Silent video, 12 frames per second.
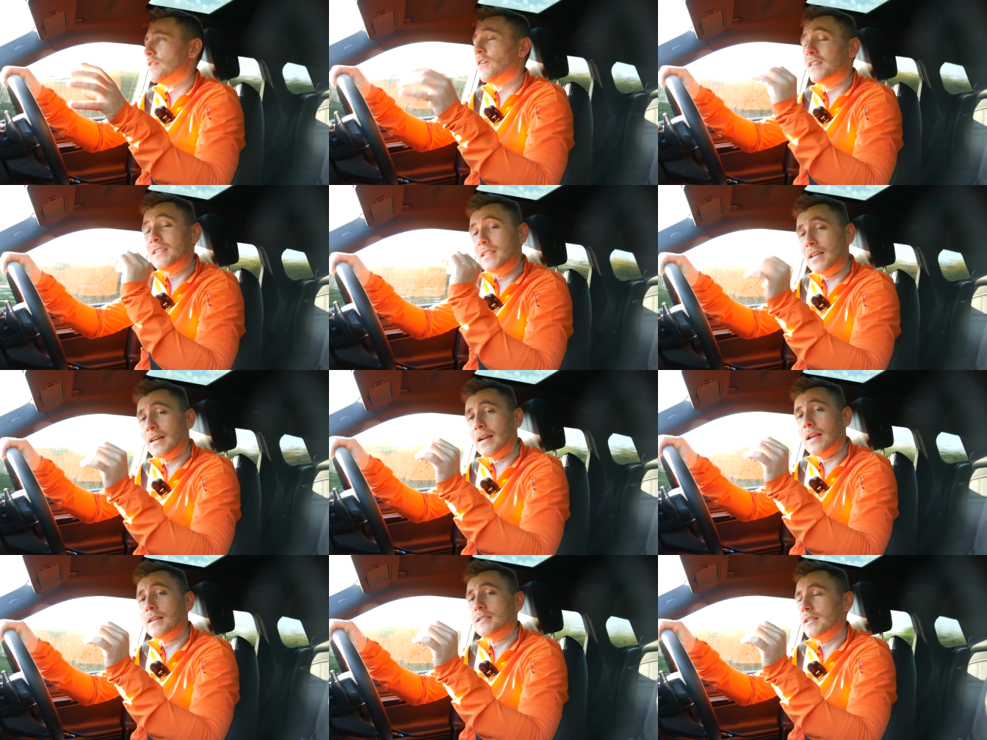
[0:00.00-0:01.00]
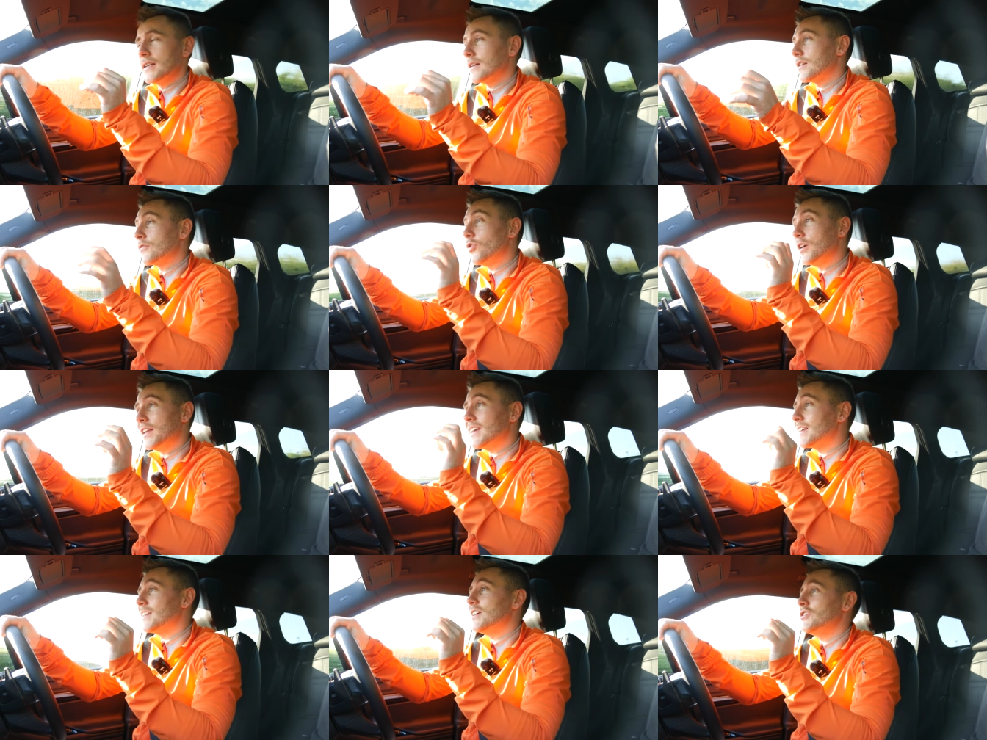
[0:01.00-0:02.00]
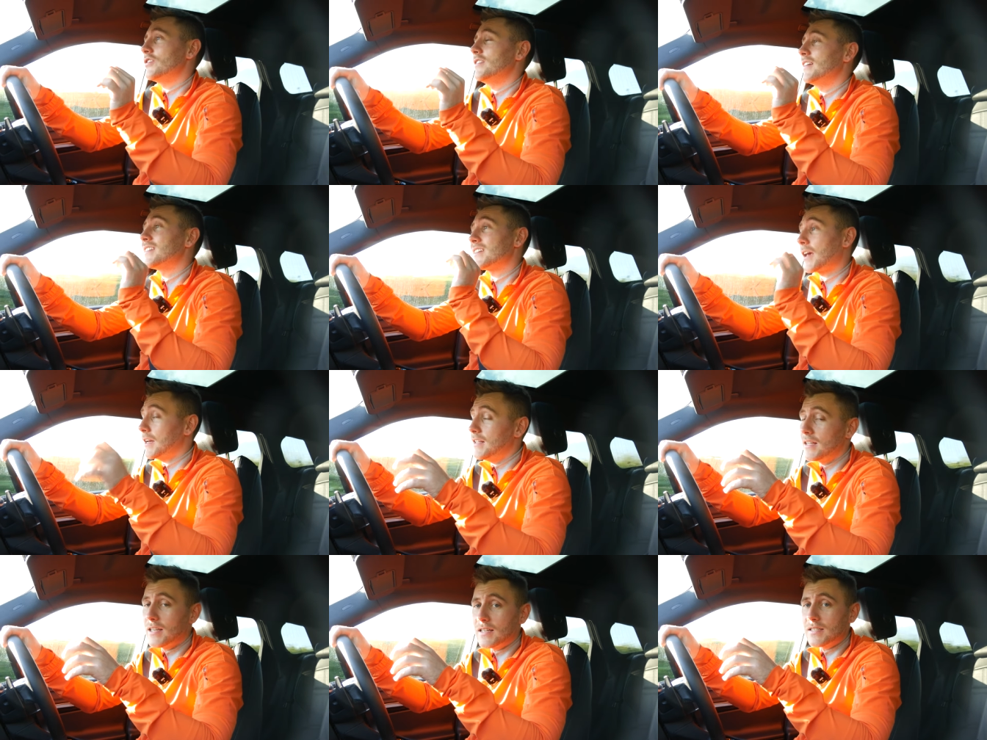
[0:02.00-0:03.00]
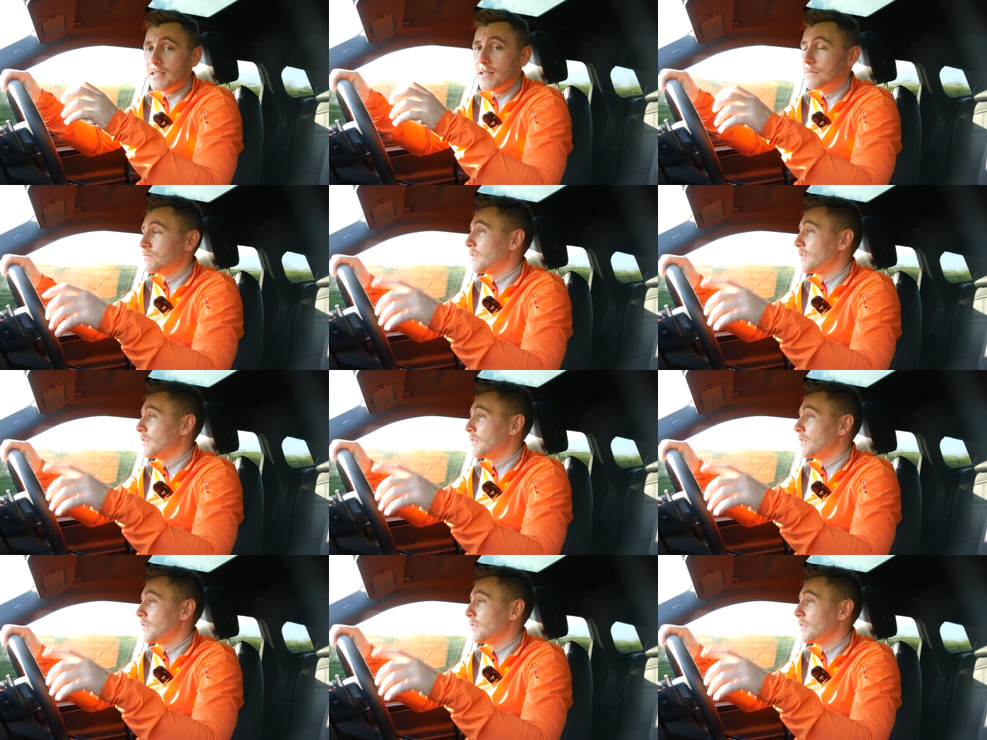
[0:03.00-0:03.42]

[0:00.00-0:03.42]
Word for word: If I see a classic and I've got an inclination that is a clean classic,